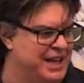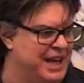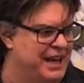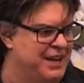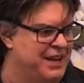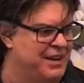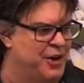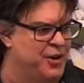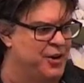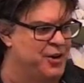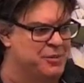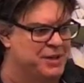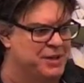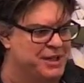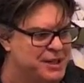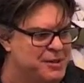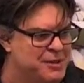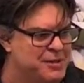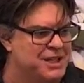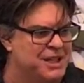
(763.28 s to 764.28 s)
at Odom
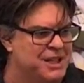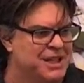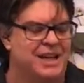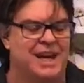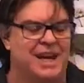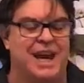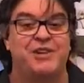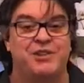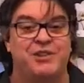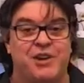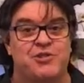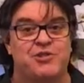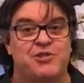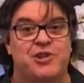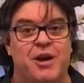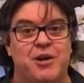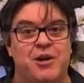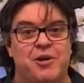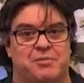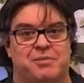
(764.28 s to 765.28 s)
Eden and goes
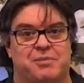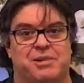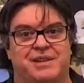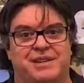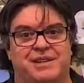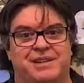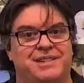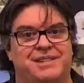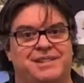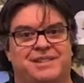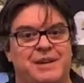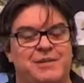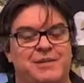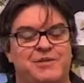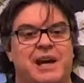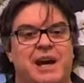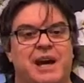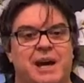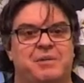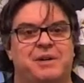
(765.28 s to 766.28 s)
home, just
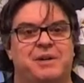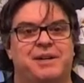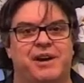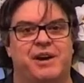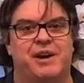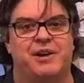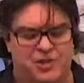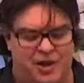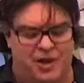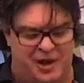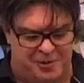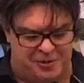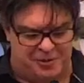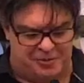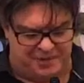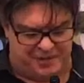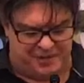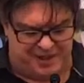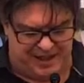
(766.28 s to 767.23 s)
gives up and goes home.